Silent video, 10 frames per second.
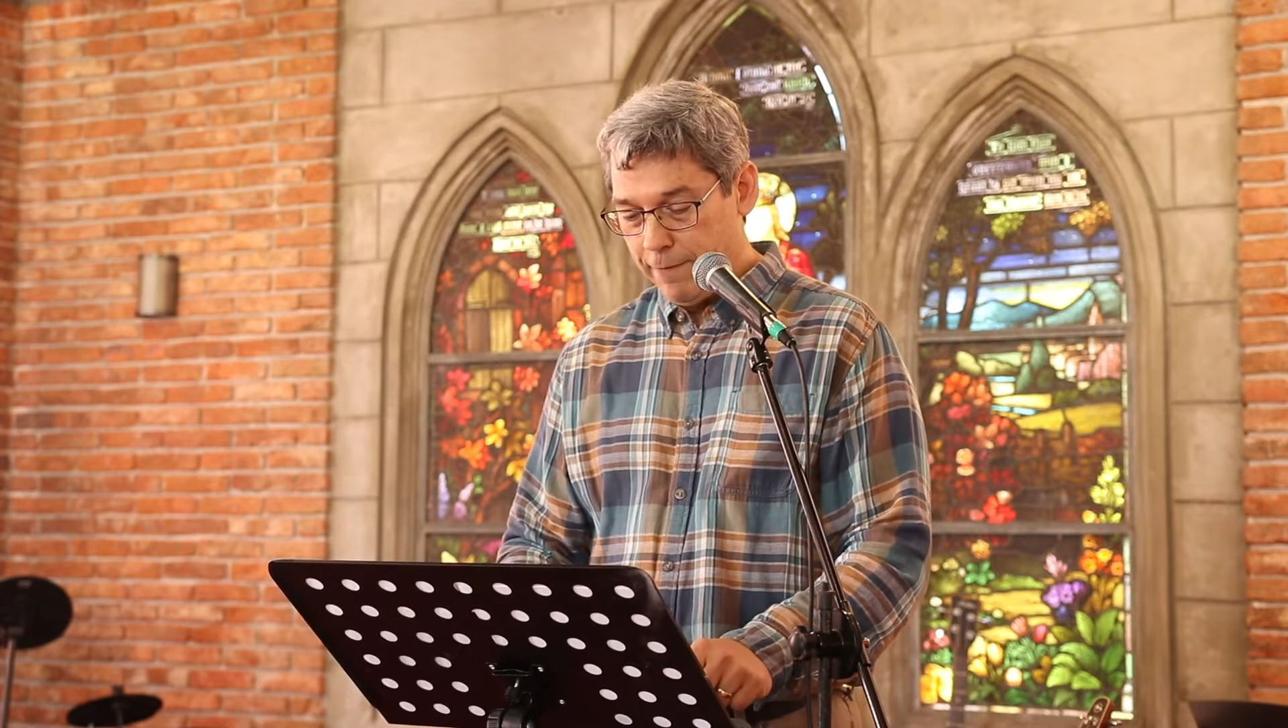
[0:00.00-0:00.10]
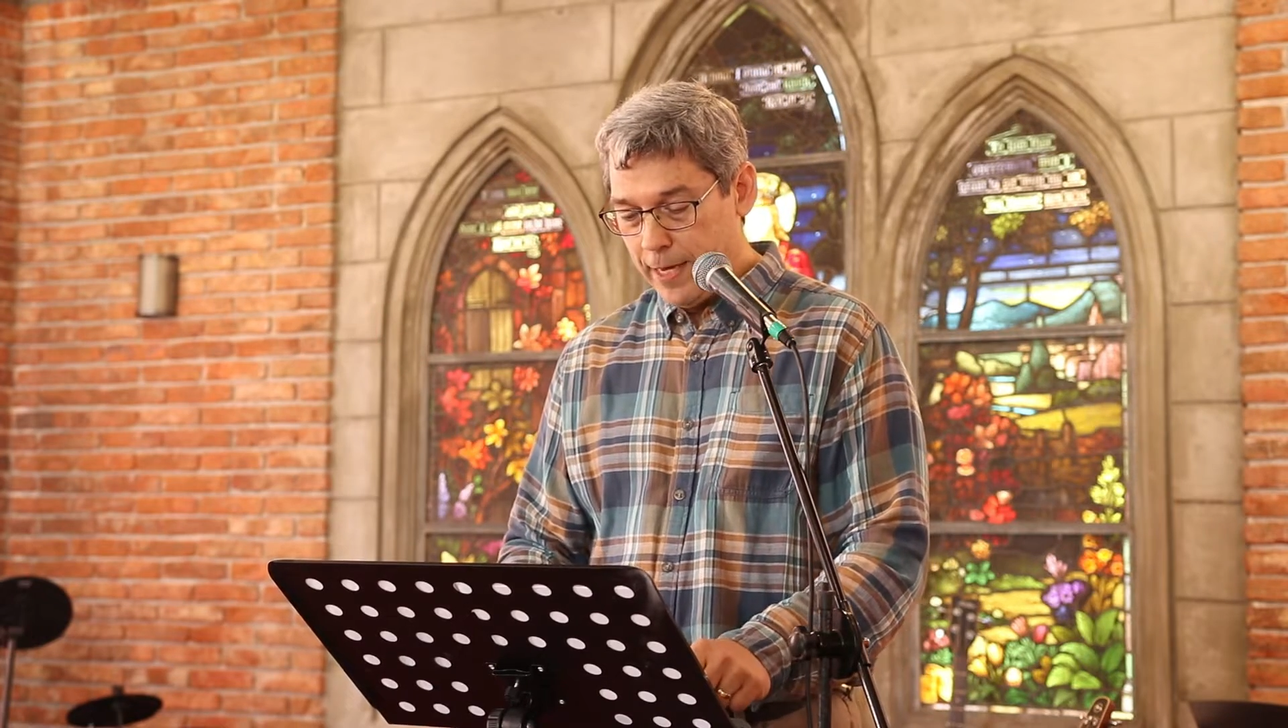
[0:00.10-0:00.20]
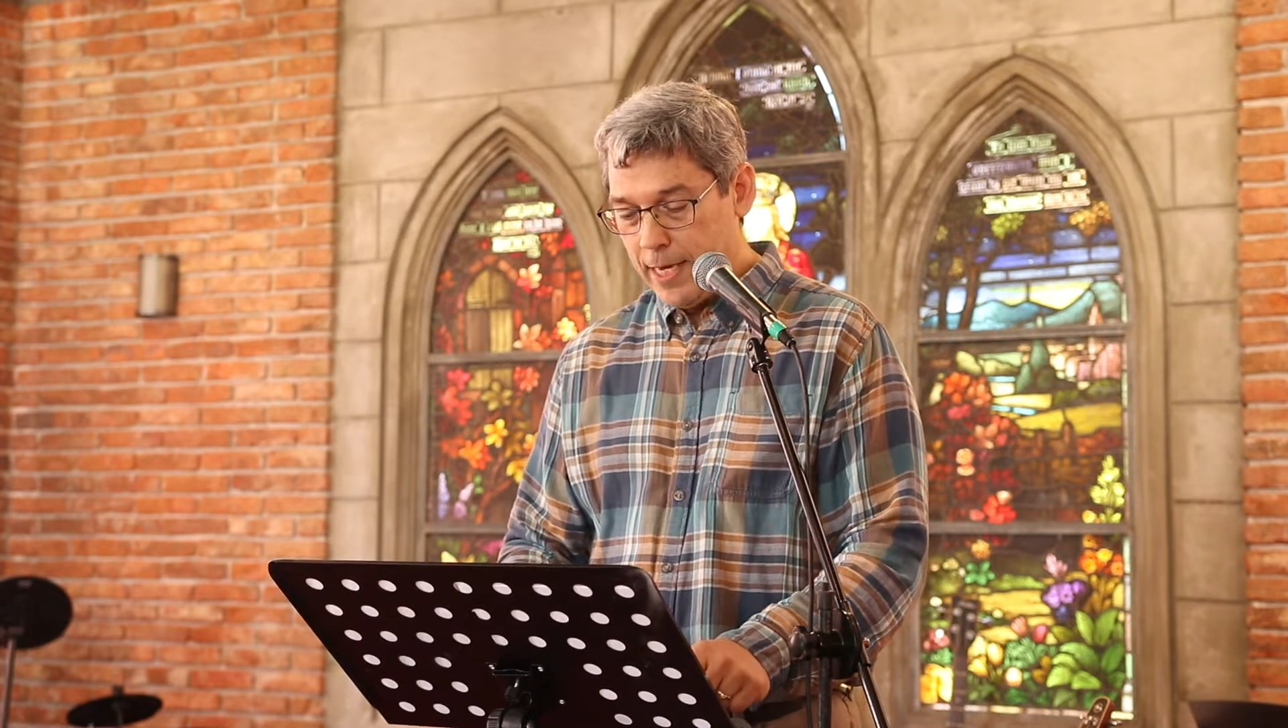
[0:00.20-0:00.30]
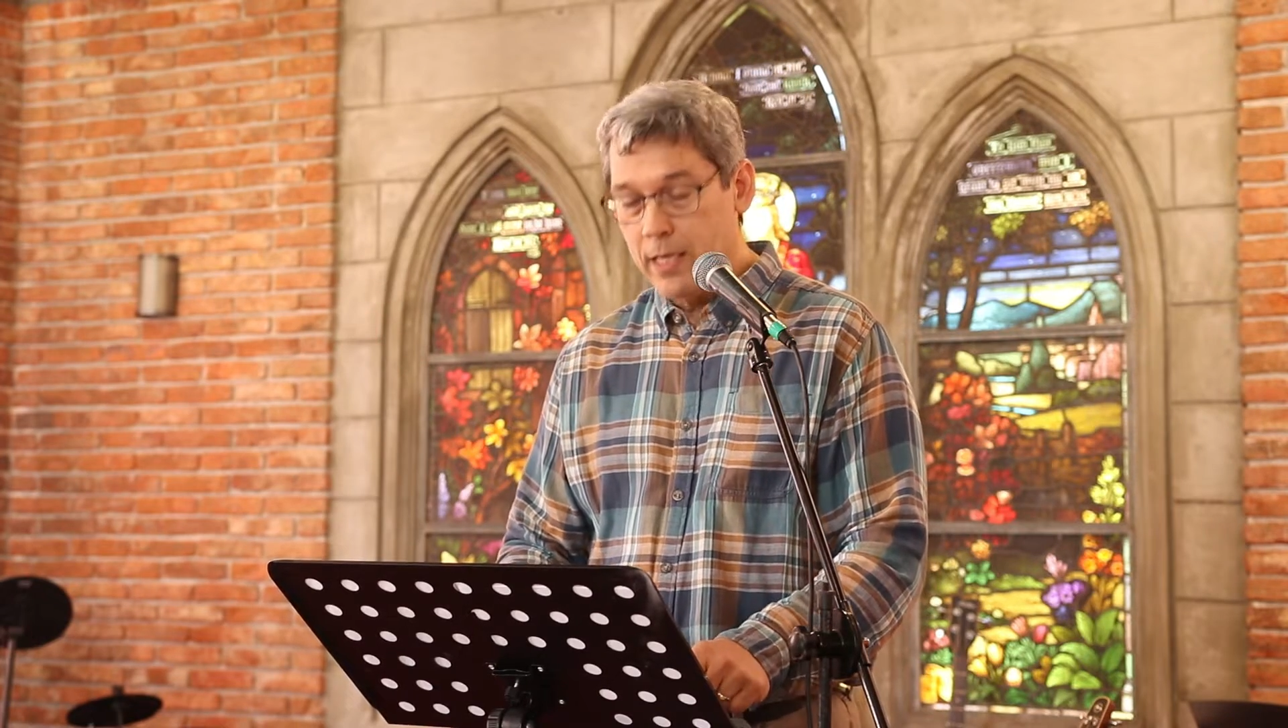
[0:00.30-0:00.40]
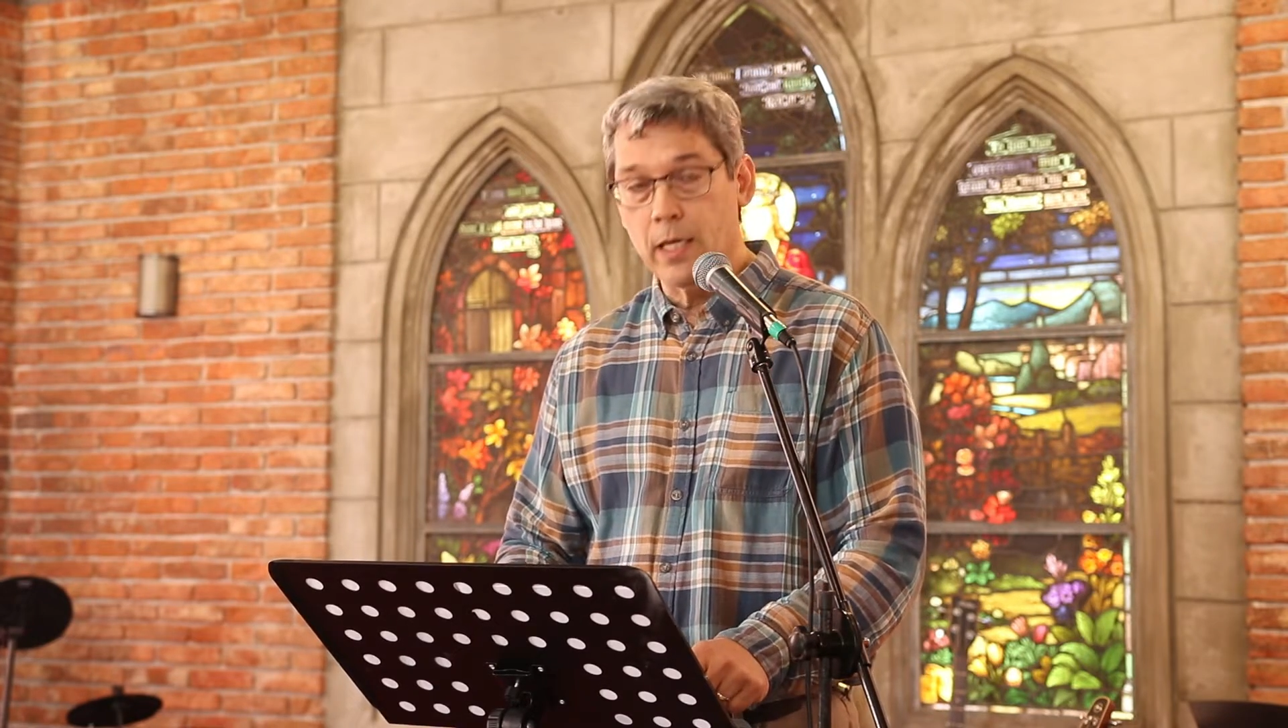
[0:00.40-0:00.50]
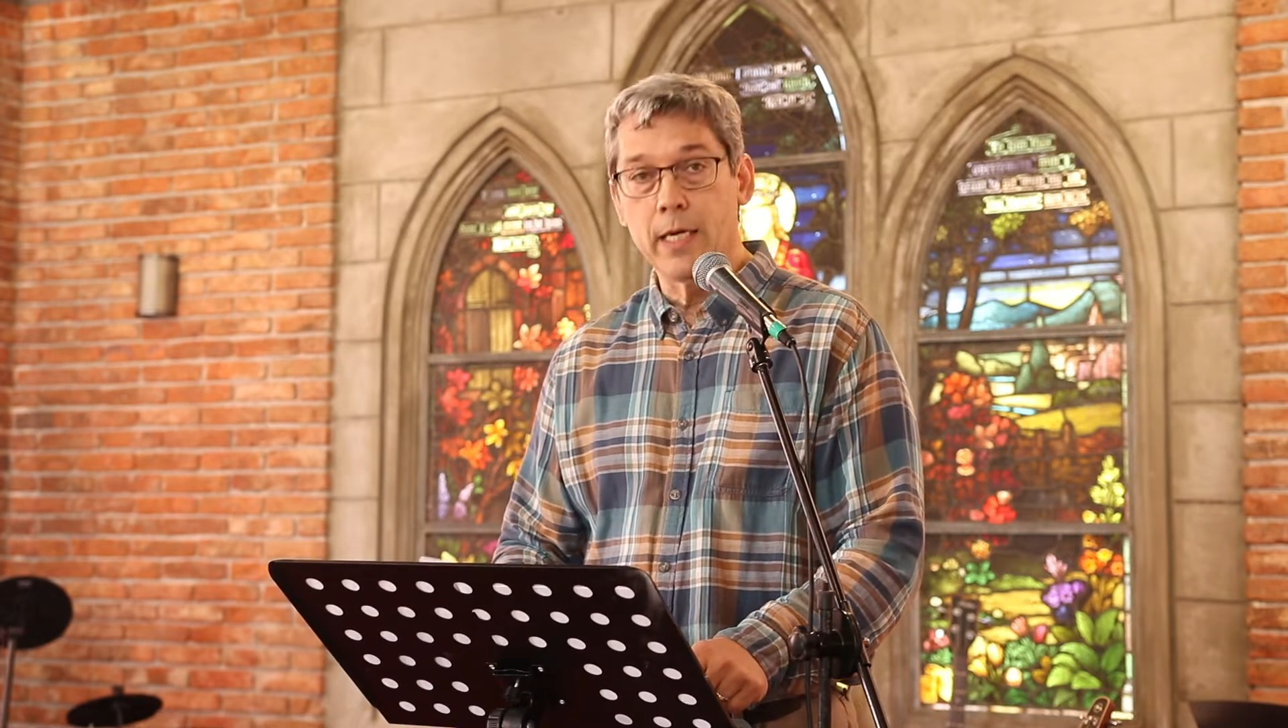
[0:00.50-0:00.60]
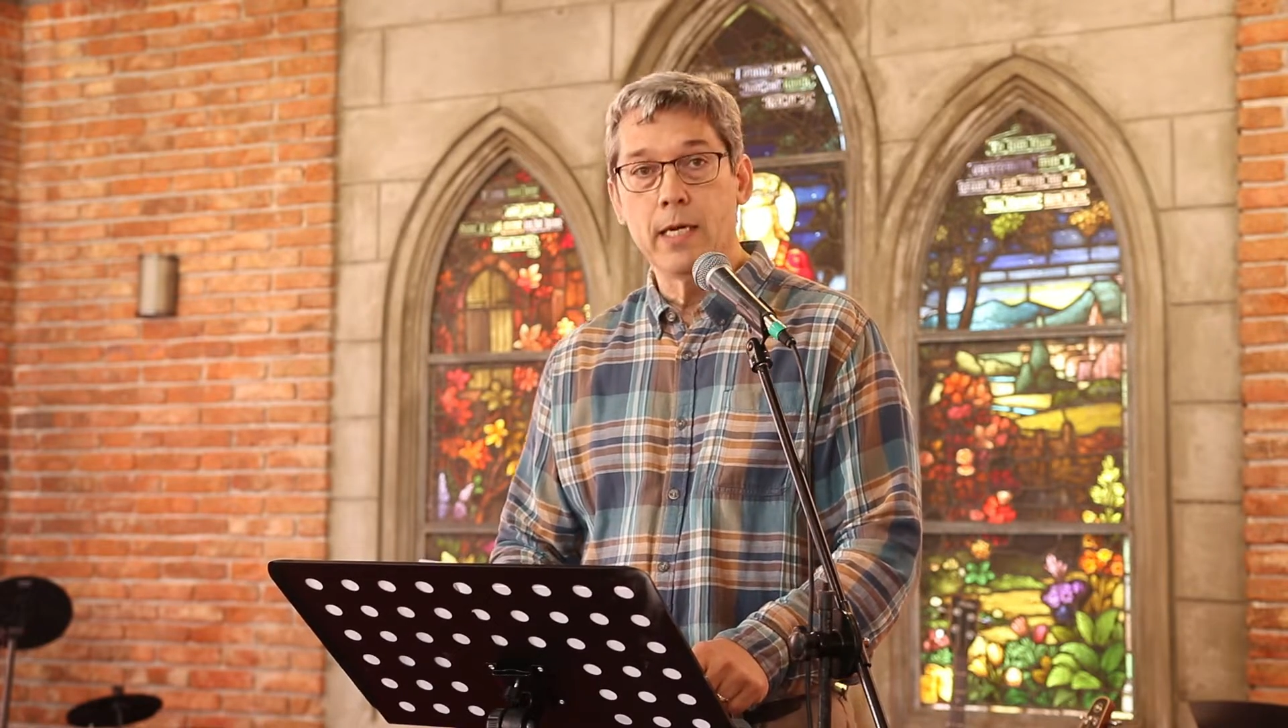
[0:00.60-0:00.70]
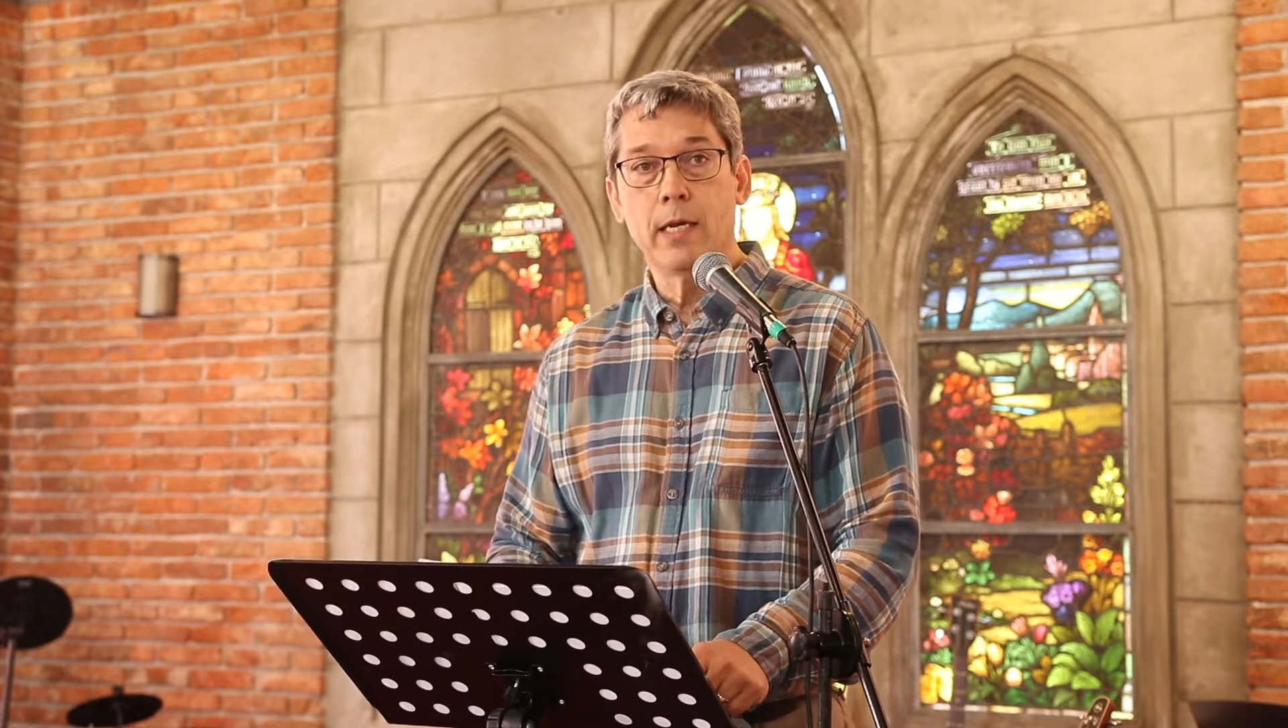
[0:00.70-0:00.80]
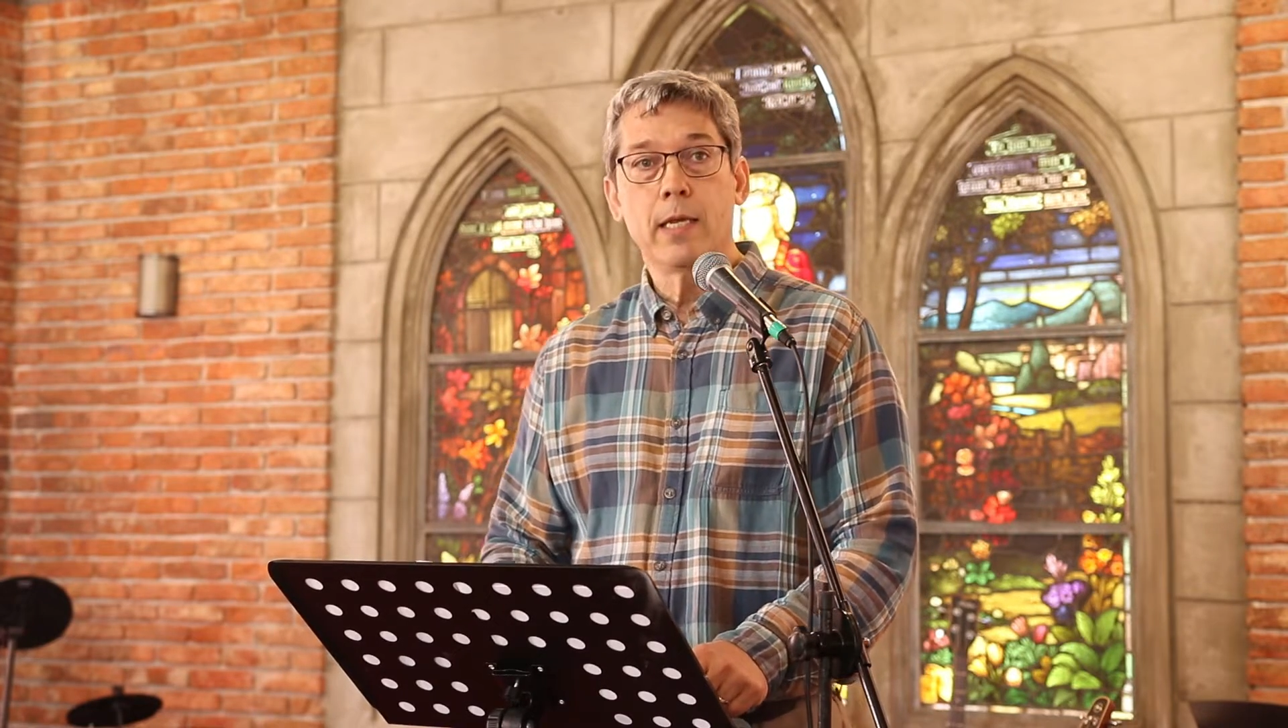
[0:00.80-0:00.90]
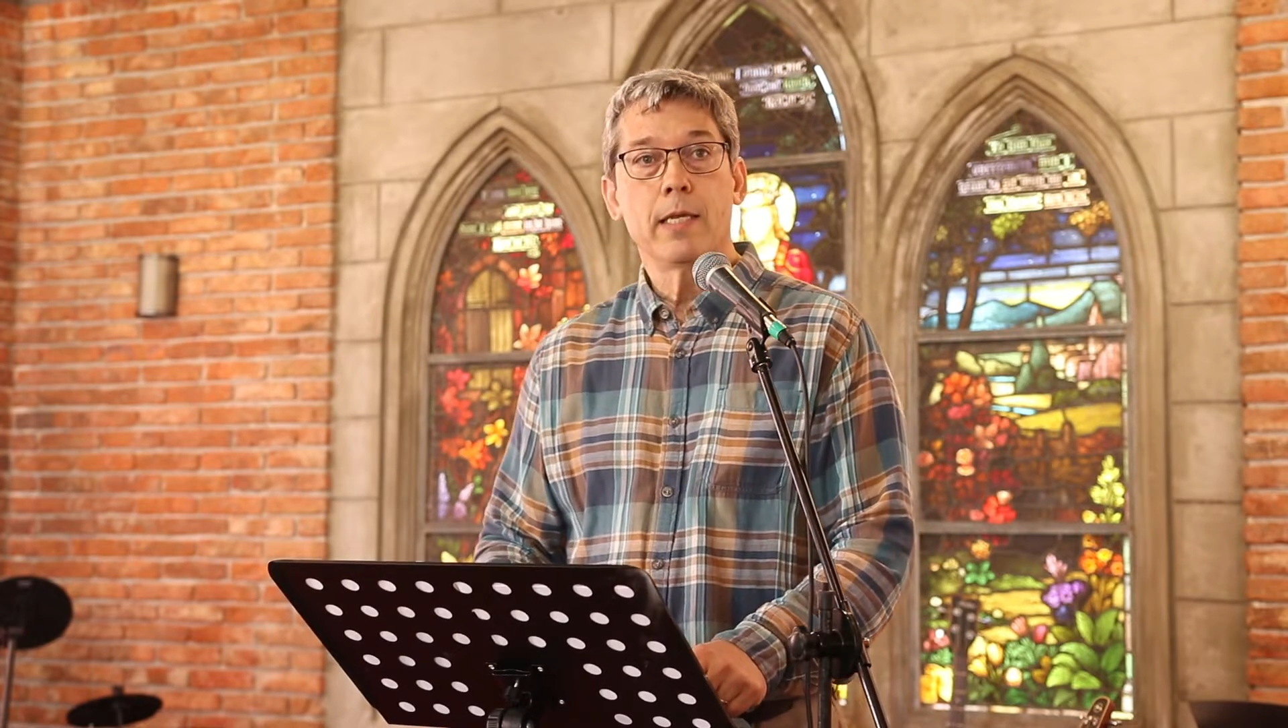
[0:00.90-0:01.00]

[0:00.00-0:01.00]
healing